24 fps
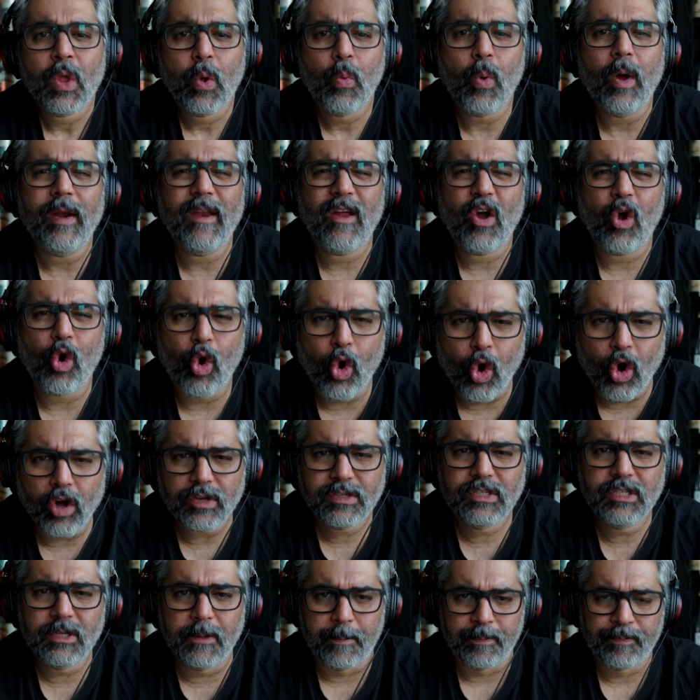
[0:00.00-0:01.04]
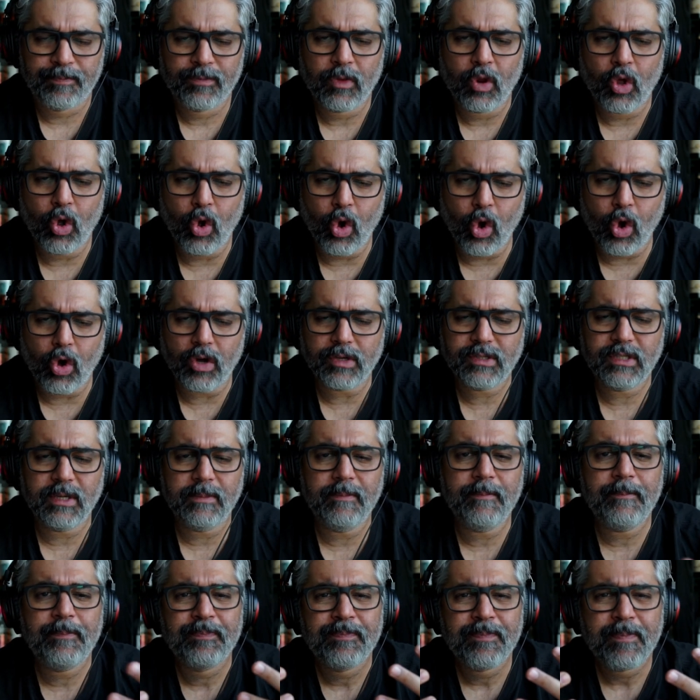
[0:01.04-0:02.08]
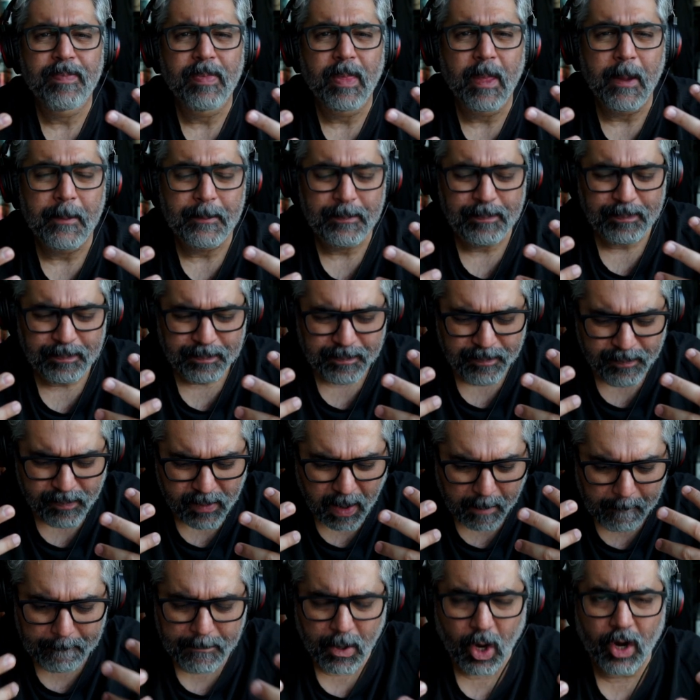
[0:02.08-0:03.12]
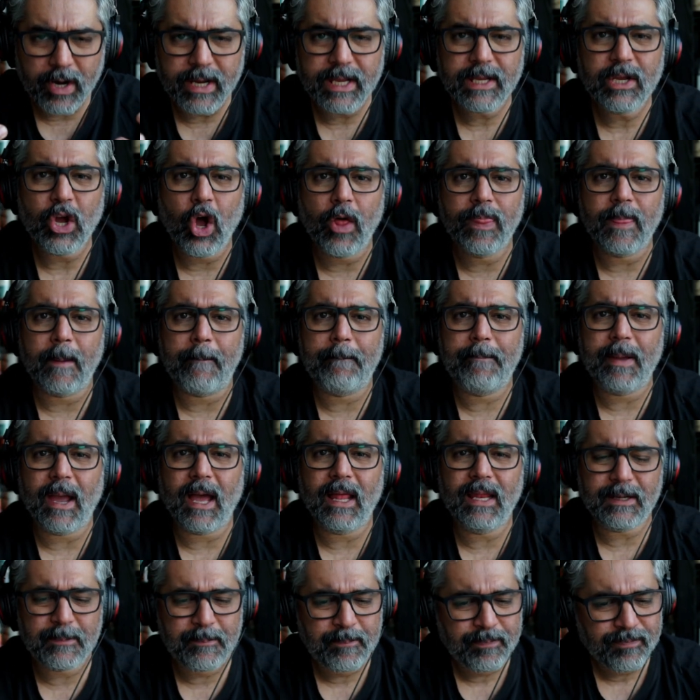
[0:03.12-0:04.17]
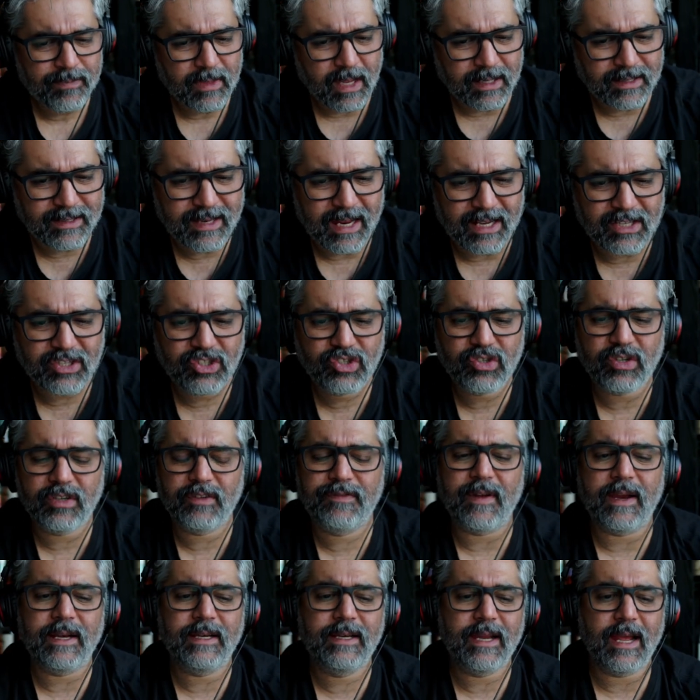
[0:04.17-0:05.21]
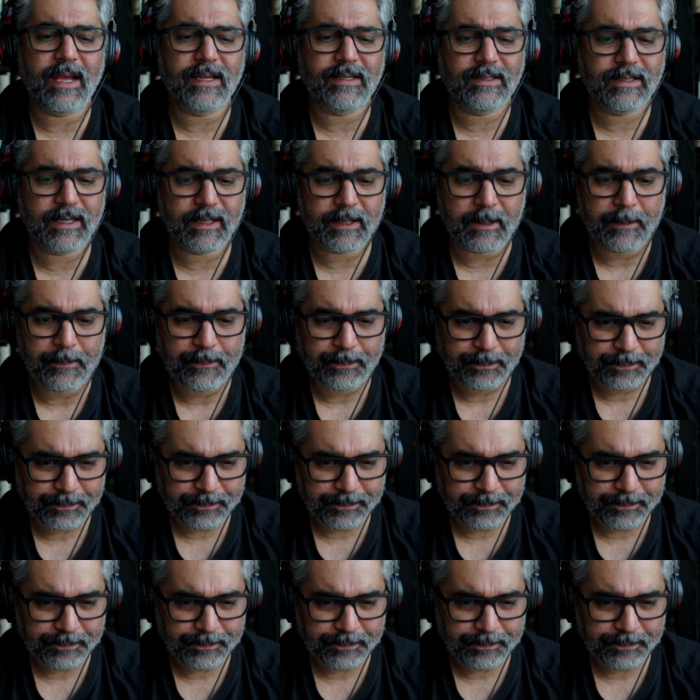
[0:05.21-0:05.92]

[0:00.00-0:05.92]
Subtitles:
What awesome, awesome body on the palate. The texture is fantastic.